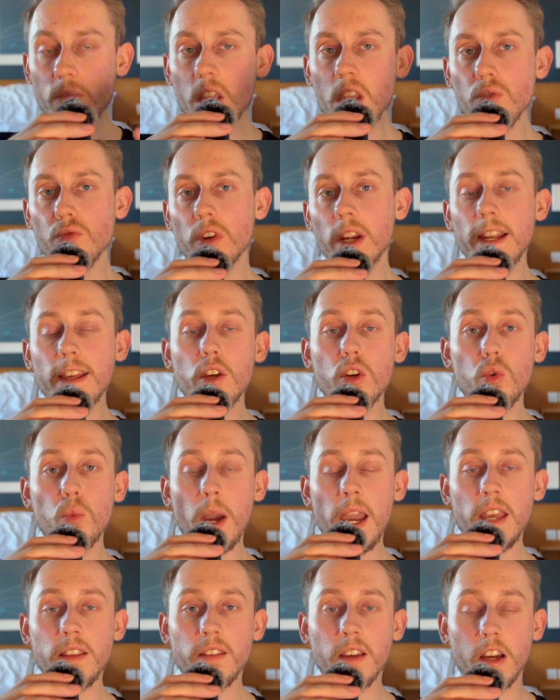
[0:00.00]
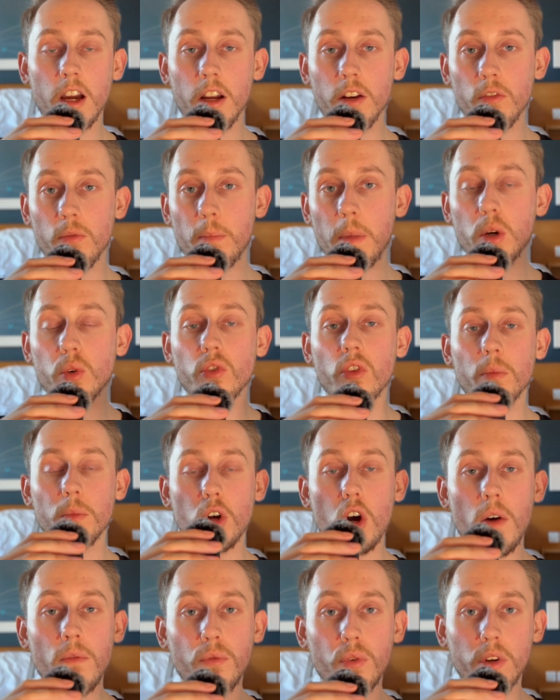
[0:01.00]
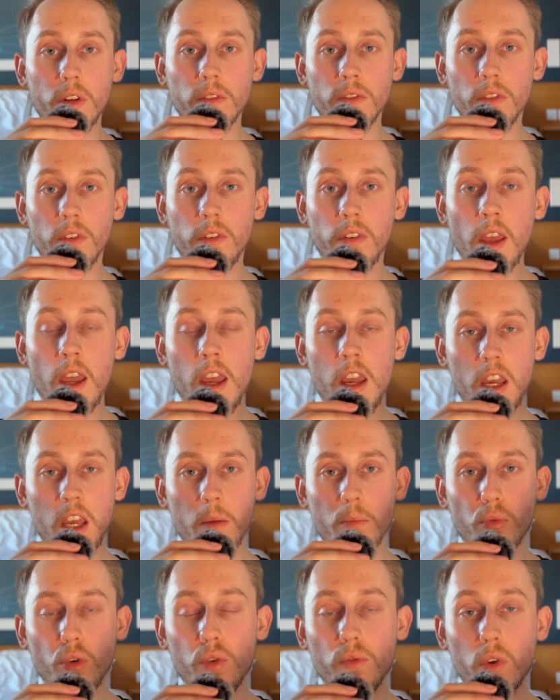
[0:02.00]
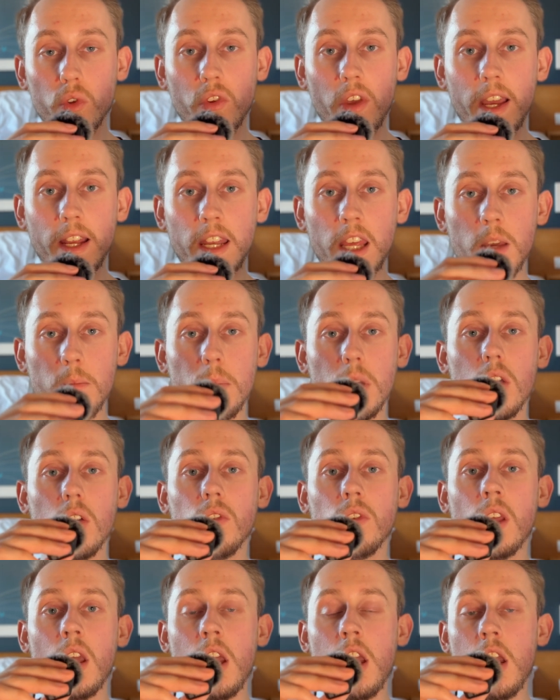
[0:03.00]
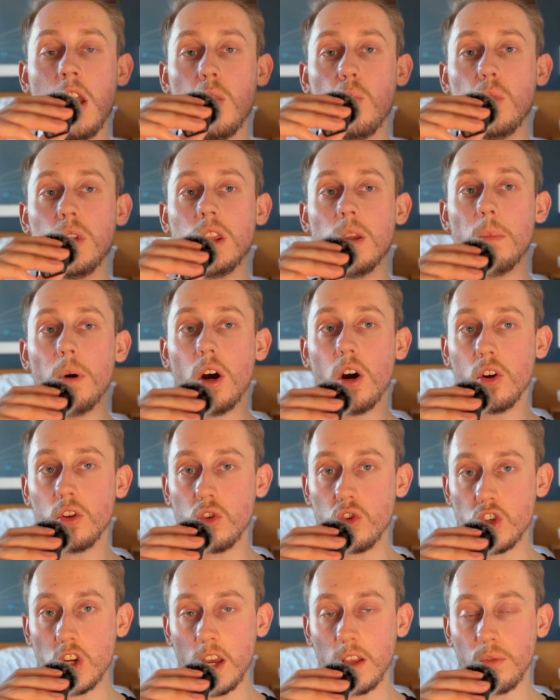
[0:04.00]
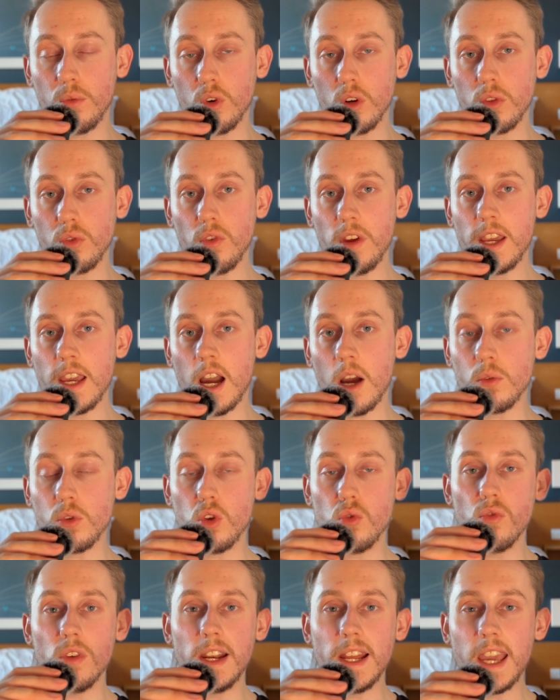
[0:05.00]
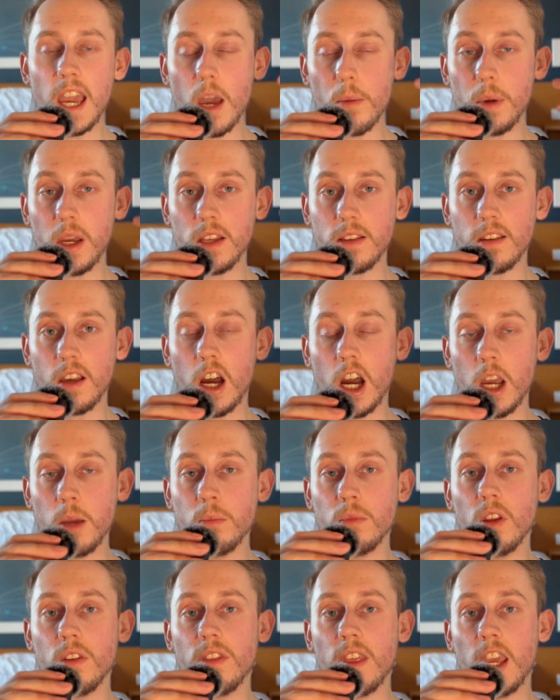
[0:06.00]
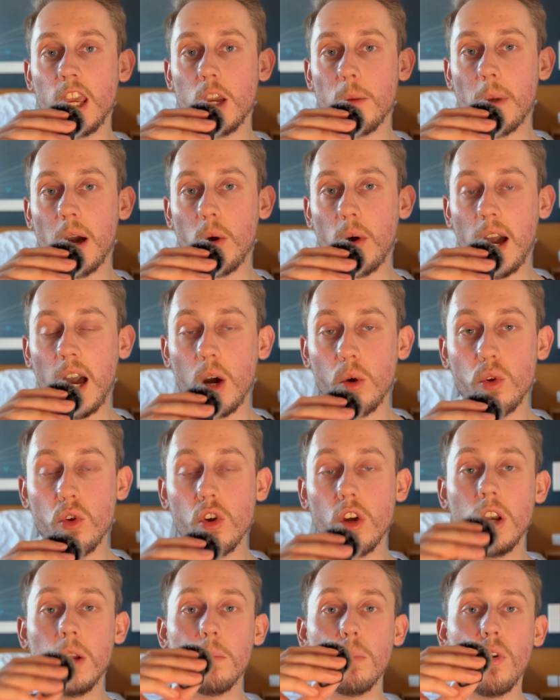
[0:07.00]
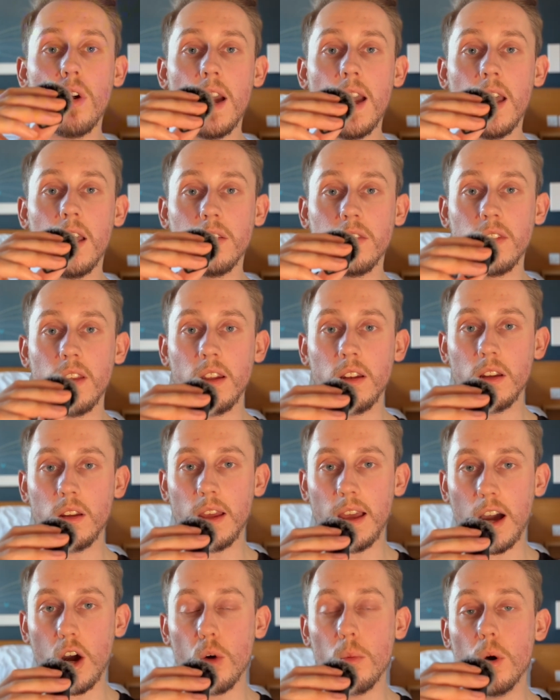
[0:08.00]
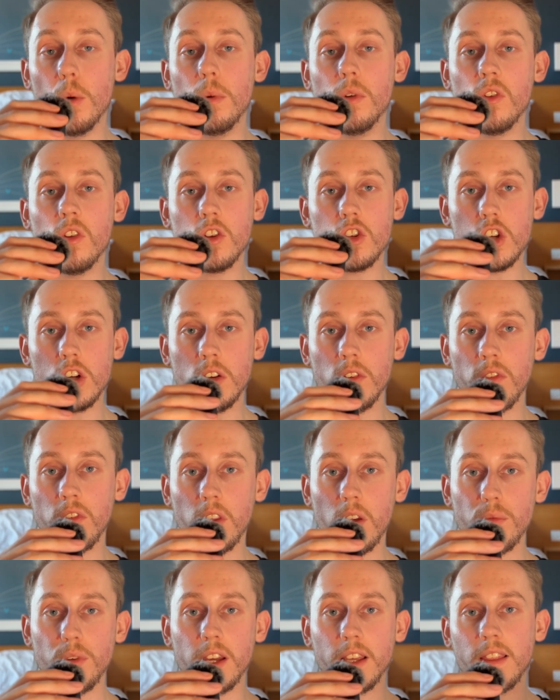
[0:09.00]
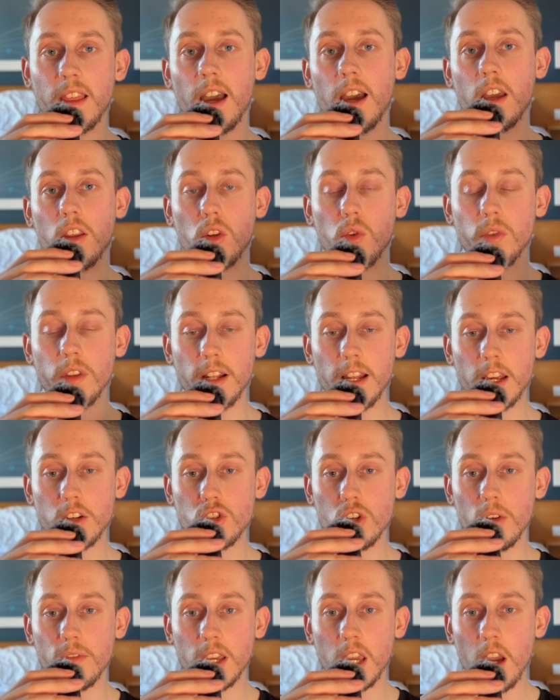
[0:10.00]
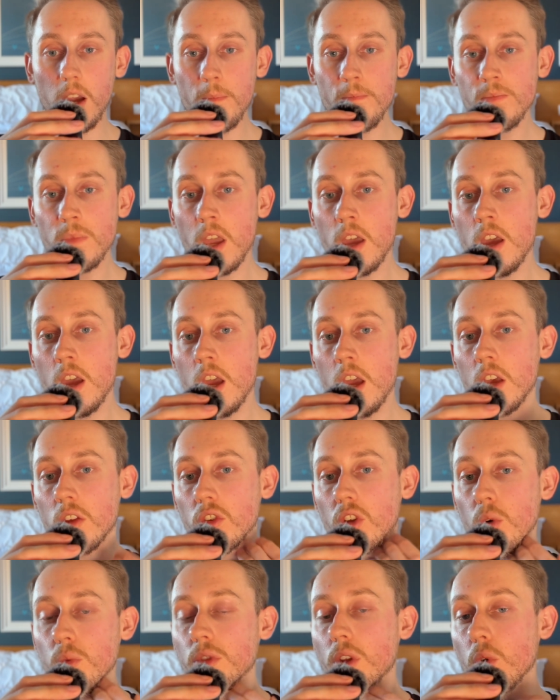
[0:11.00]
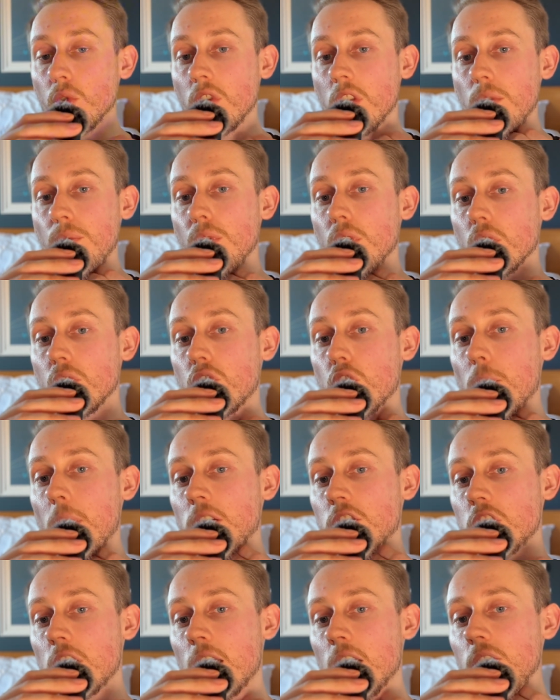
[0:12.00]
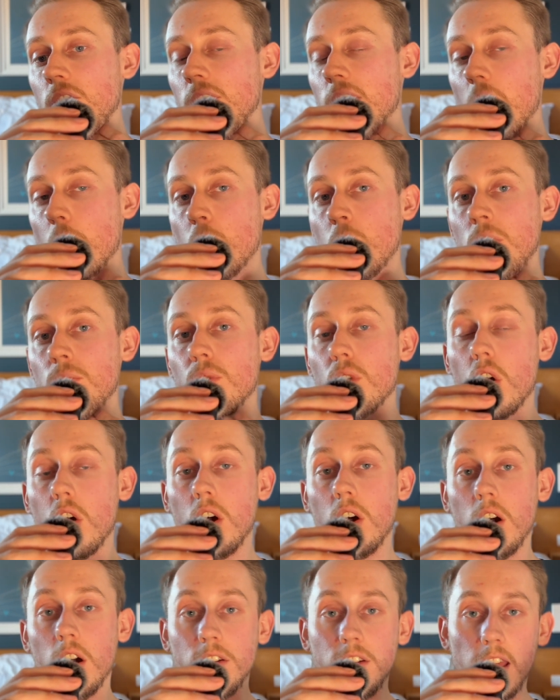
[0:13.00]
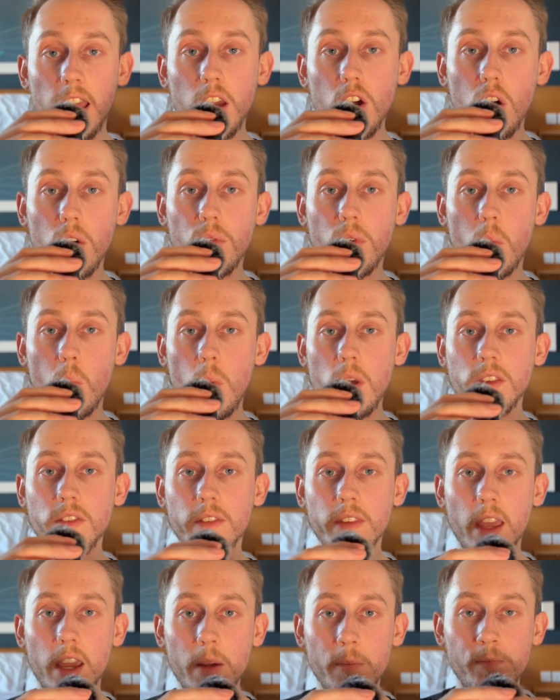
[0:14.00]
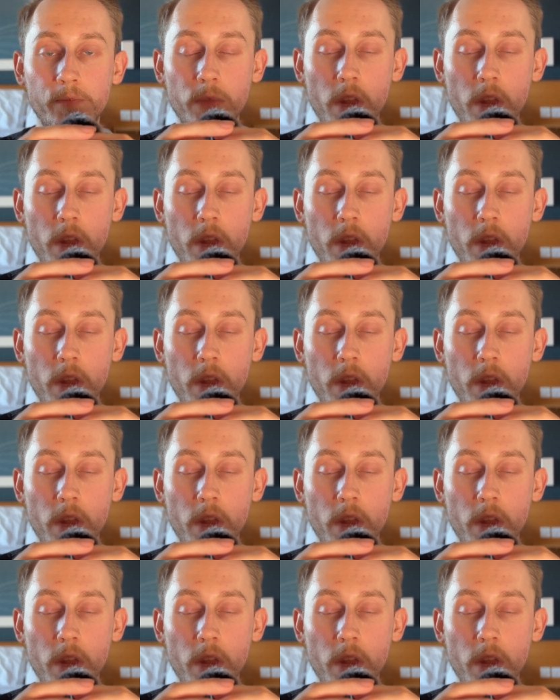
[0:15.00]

Really good way to kind of build some confidence, improve your technique, because with the bar on your chest for a 3 count, you really get a bit of time to think about how you're going to press and elbow position and stuff like that and using leg drive, okay? So those are the first 2 bench days. Then we've got a day off on Wednesday.